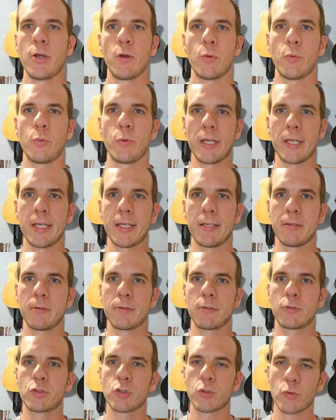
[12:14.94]
we
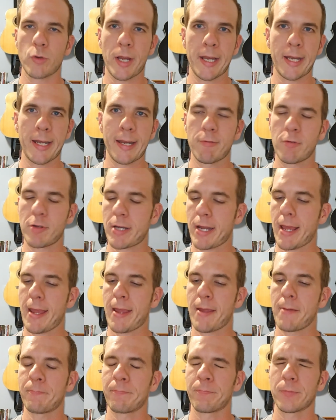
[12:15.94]
train every
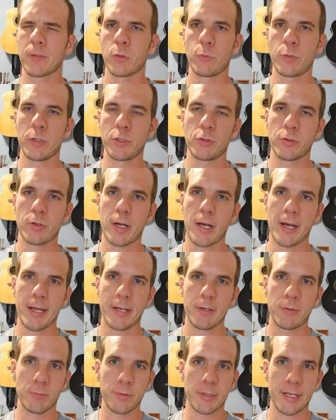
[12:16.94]
day, we try
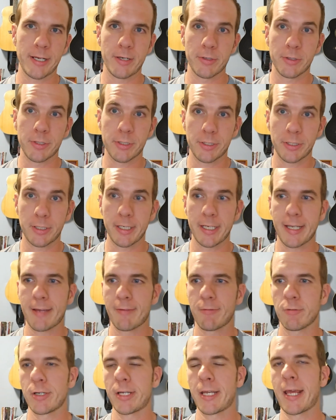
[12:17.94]
and read or study
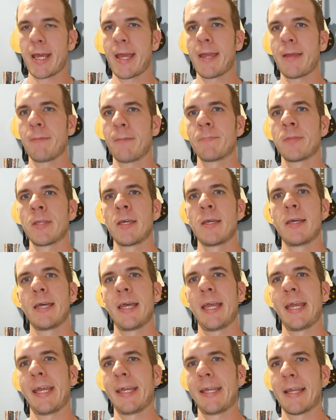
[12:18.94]
every day,
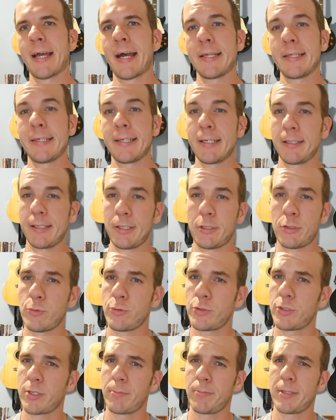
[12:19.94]
and ideally do
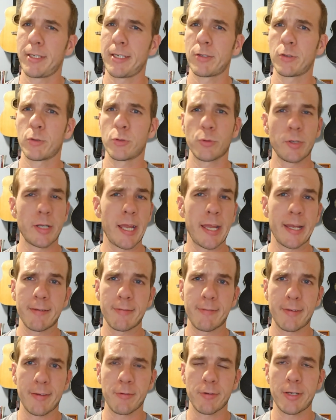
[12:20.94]
something
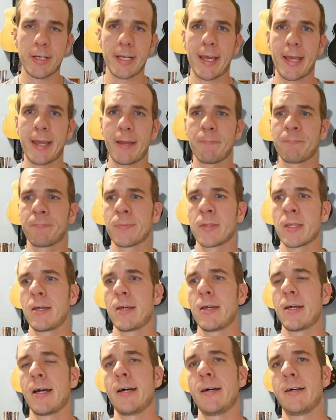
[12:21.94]
creative every day.
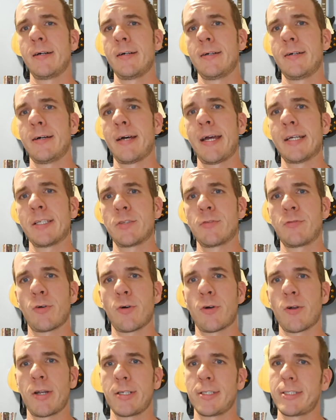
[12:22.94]
As
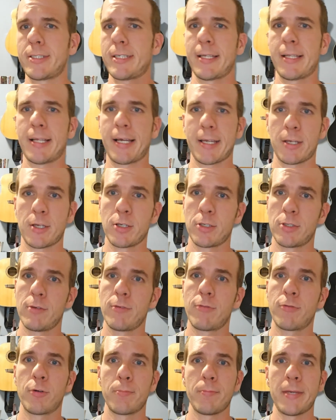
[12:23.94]
far as, say, like,
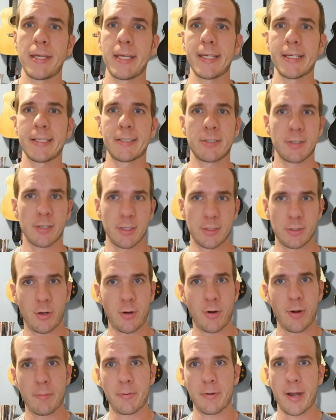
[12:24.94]
for me, it's
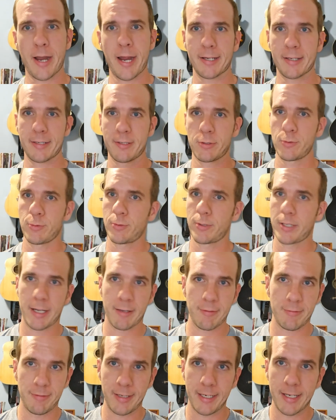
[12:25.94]
guitar practice or like
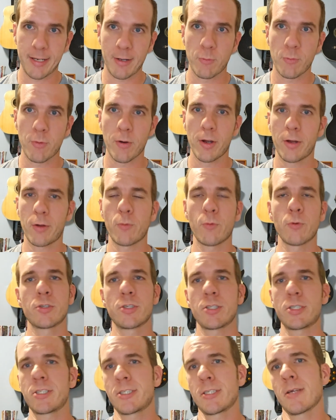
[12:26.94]
a video work or
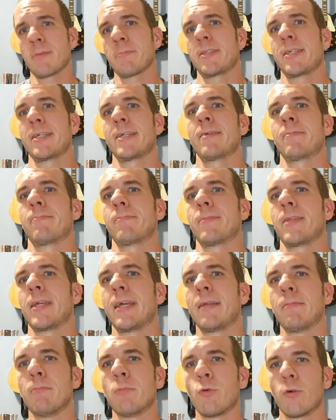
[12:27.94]
just something
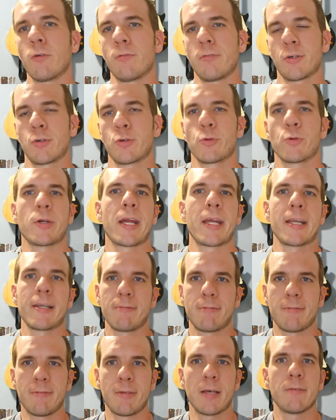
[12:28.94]
in more of a
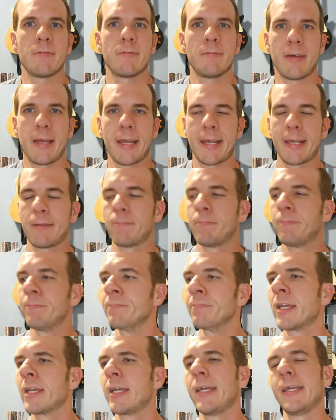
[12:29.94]
creative vein.
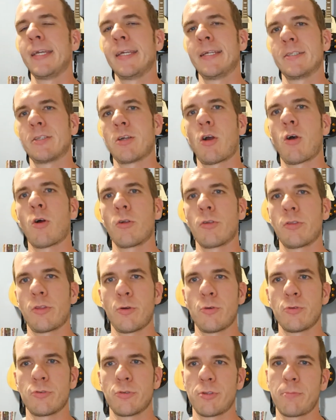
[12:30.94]
Those
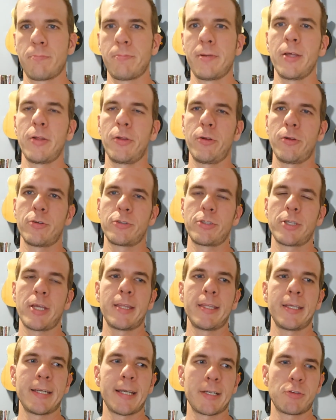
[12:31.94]
are the pillars,
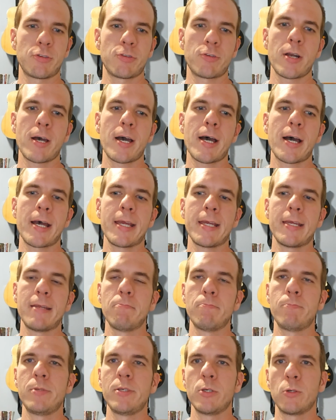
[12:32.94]
and then I try
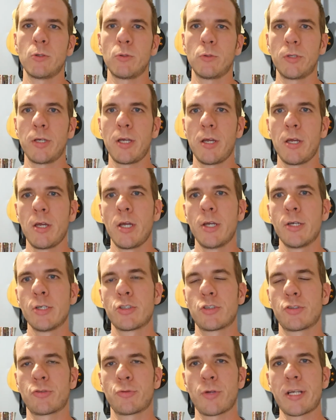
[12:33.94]
and build
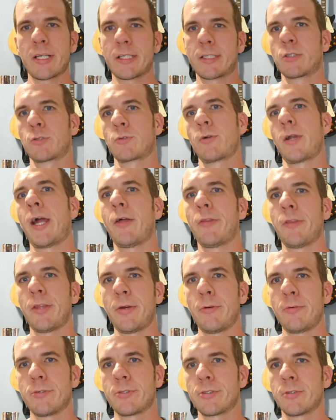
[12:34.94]
streaks around
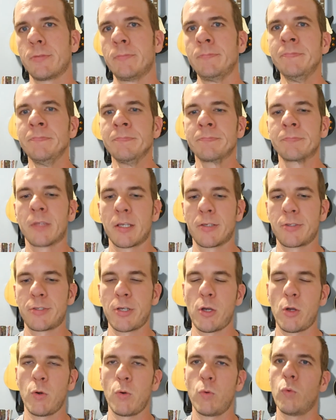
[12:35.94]
those.
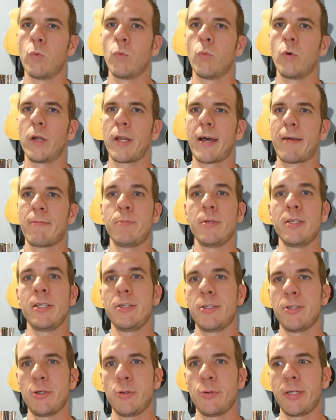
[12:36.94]
So what I've
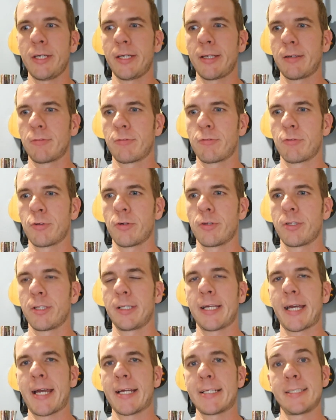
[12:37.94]
been doing for the
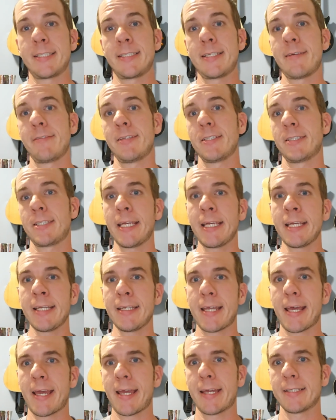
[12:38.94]
last
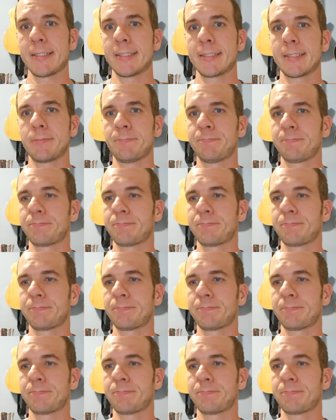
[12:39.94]
17 days